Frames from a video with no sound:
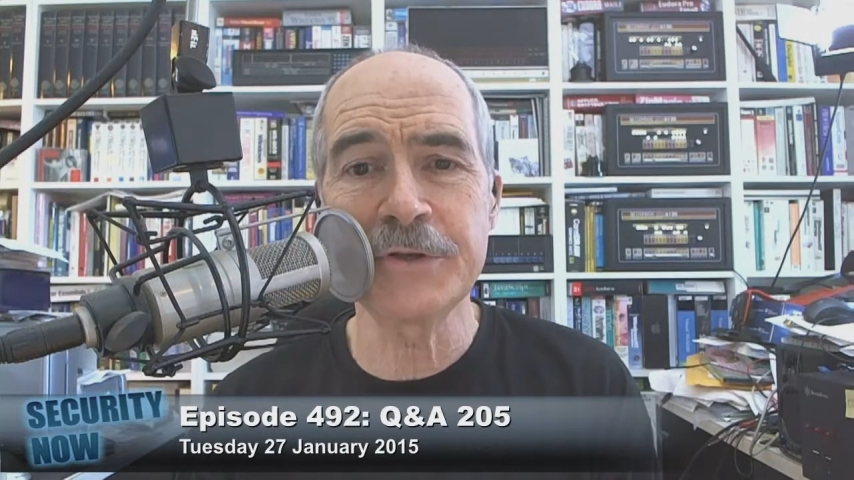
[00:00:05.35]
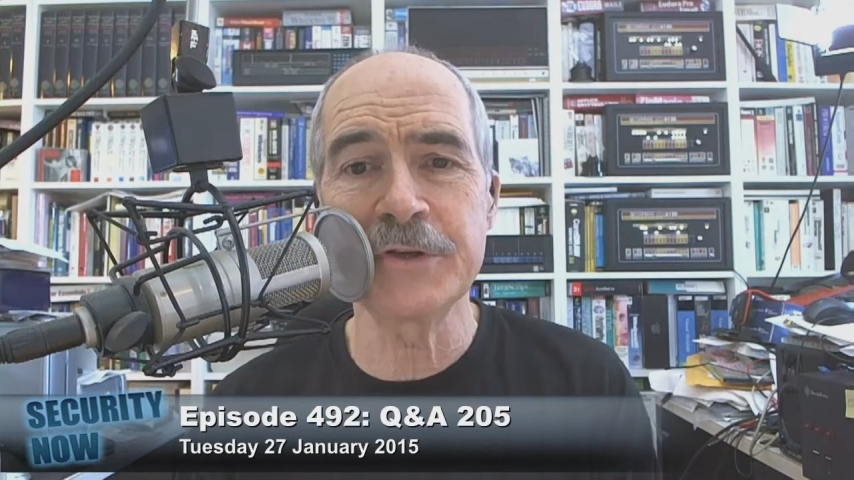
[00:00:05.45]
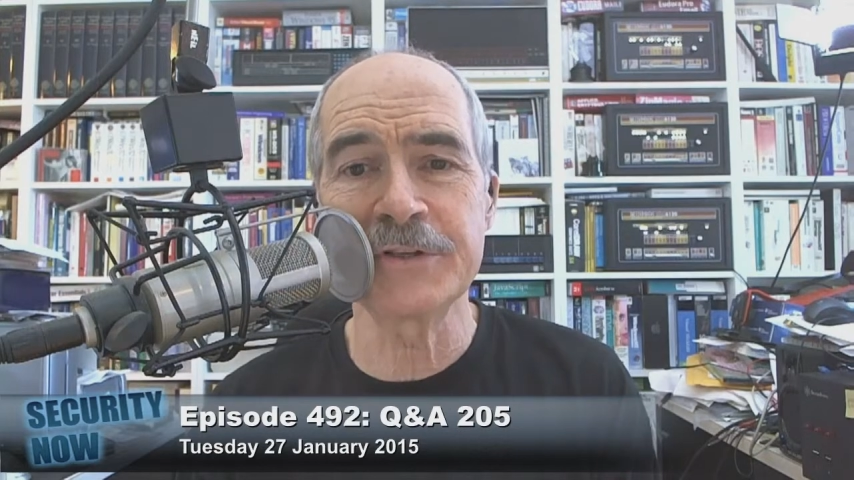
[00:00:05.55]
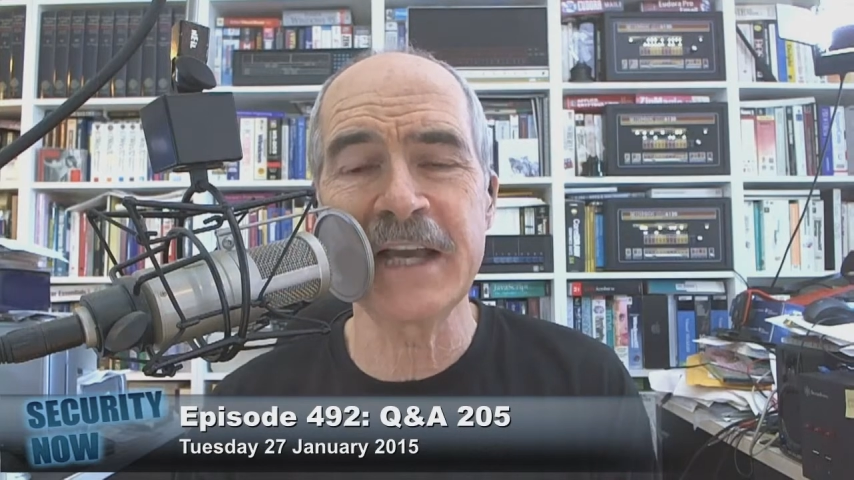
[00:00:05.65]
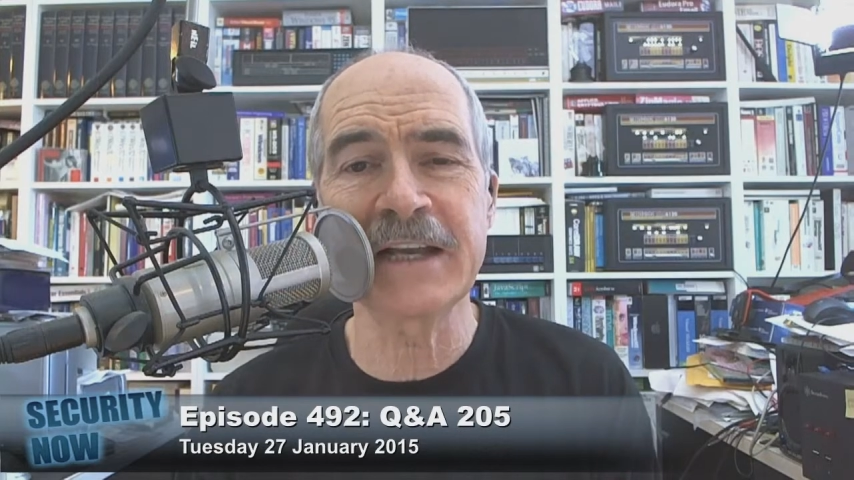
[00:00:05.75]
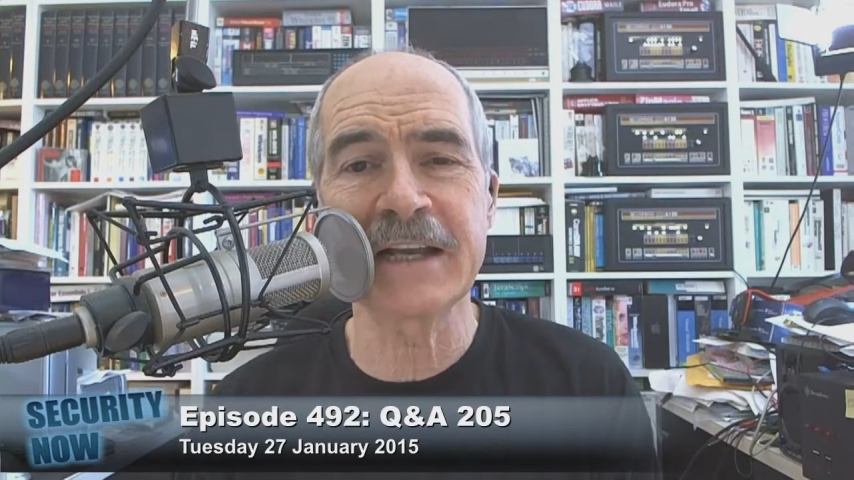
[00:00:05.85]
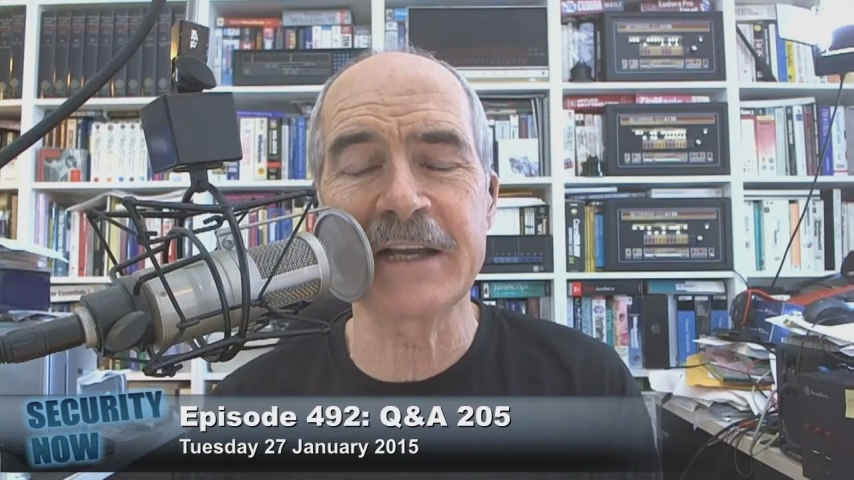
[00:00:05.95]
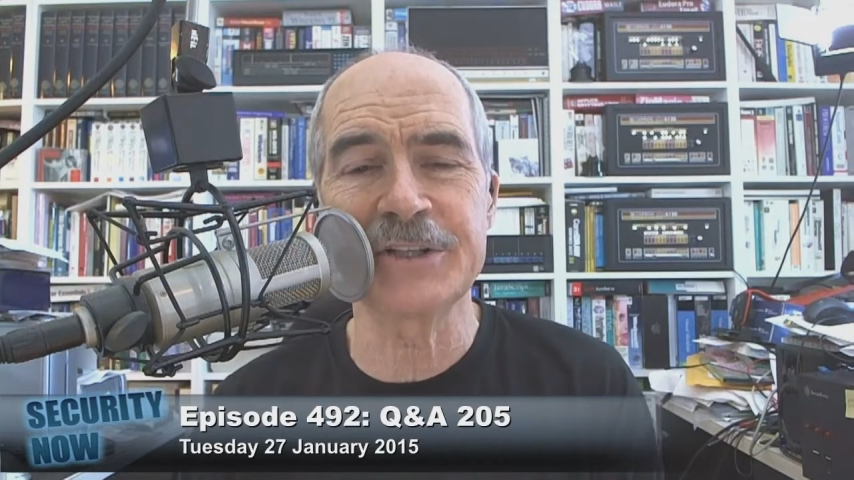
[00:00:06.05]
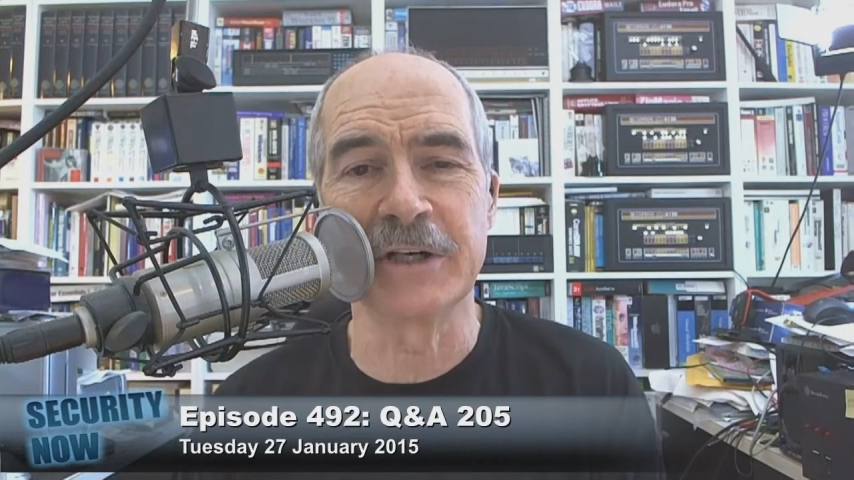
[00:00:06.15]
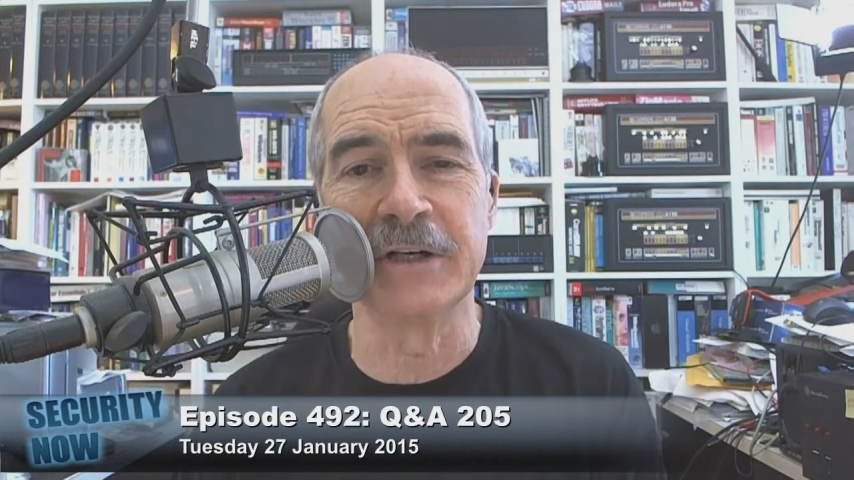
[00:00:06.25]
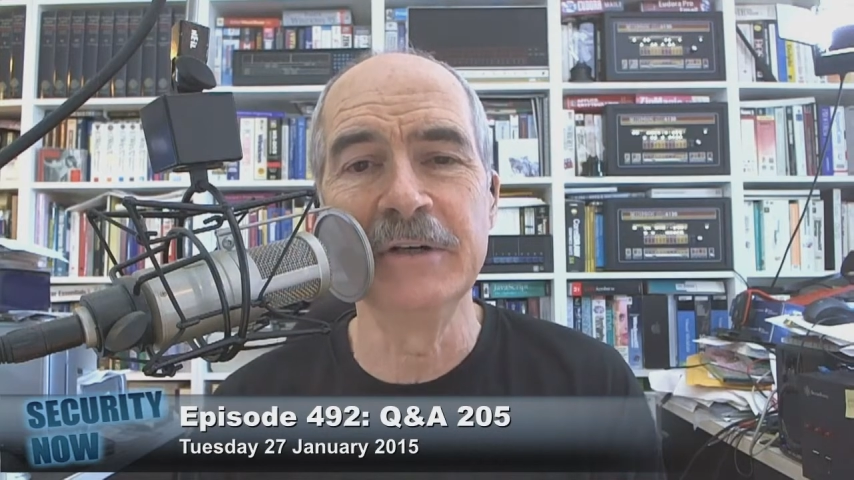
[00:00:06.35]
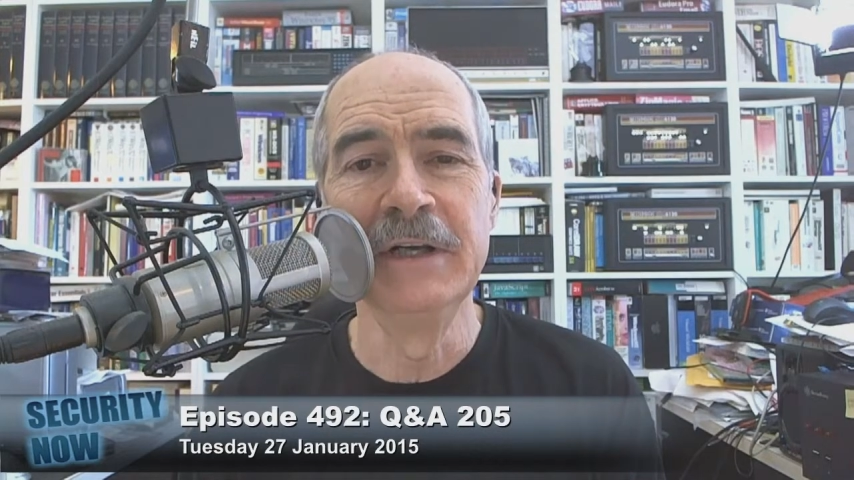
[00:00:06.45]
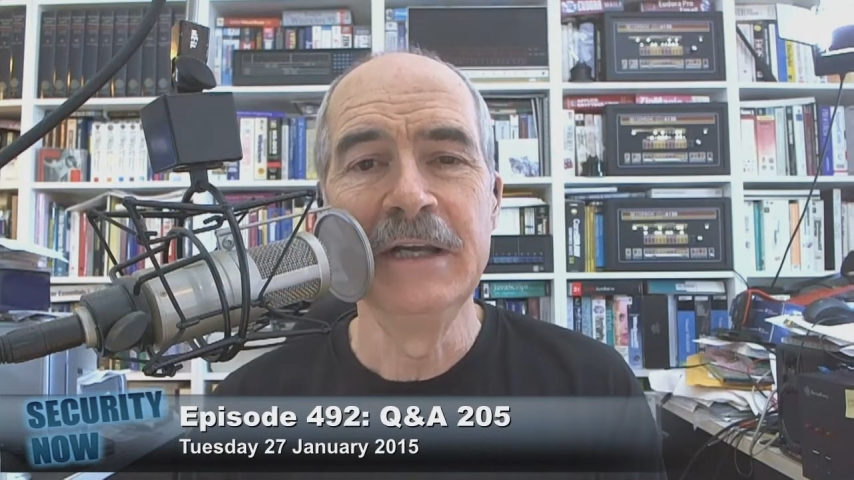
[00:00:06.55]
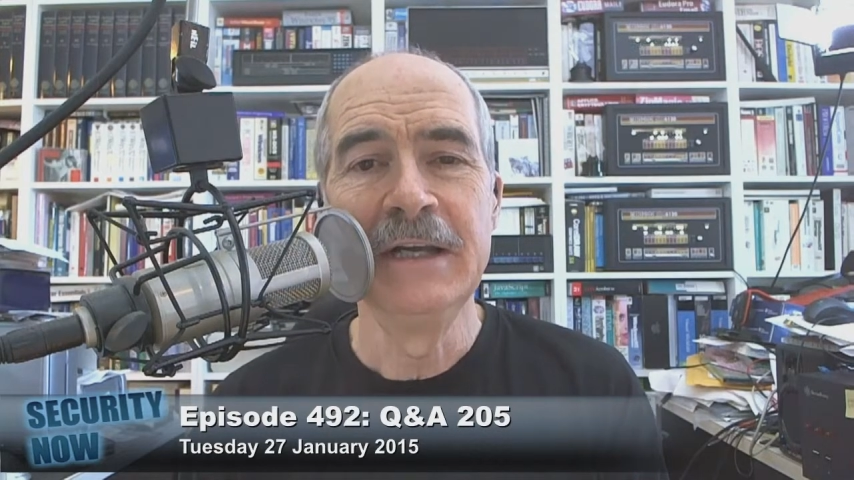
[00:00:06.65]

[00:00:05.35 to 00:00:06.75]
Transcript: your tech guy show